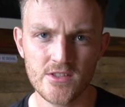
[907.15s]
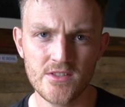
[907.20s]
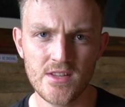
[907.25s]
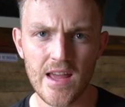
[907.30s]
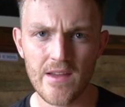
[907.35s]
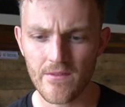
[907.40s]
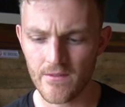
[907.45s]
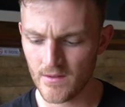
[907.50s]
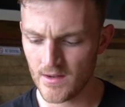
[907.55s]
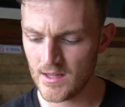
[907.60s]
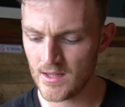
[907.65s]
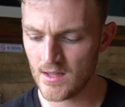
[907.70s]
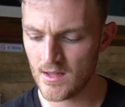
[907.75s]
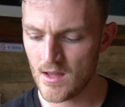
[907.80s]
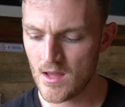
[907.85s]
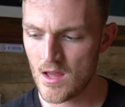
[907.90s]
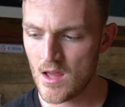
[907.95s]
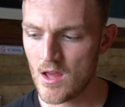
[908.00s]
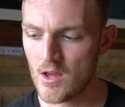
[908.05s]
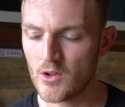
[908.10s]
Definitely
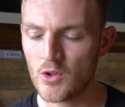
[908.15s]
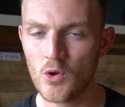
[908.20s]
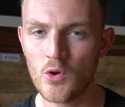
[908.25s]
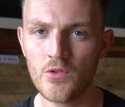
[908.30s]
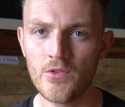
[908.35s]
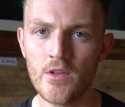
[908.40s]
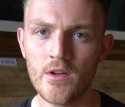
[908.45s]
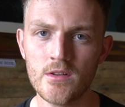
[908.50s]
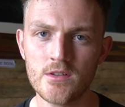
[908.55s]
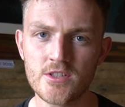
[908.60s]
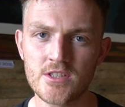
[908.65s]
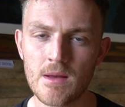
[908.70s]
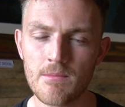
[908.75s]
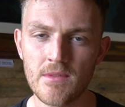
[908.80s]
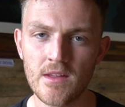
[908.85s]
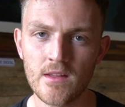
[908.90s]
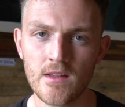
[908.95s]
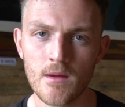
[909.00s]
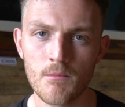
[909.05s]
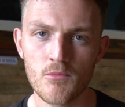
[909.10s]
good that
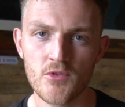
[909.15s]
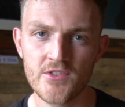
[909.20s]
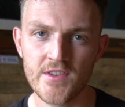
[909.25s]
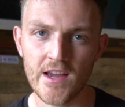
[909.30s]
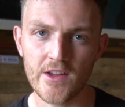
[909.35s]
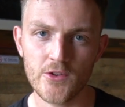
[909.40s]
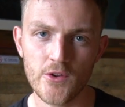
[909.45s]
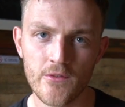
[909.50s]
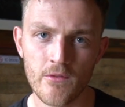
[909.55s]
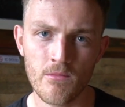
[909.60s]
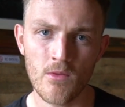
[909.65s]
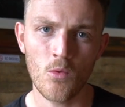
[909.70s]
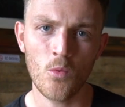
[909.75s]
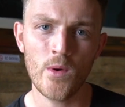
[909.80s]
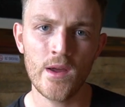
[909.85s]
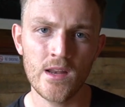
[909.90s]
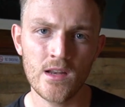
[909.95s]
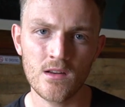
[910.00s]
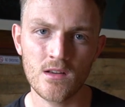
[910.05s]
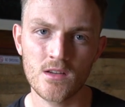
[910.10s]
something can protect you from the wind,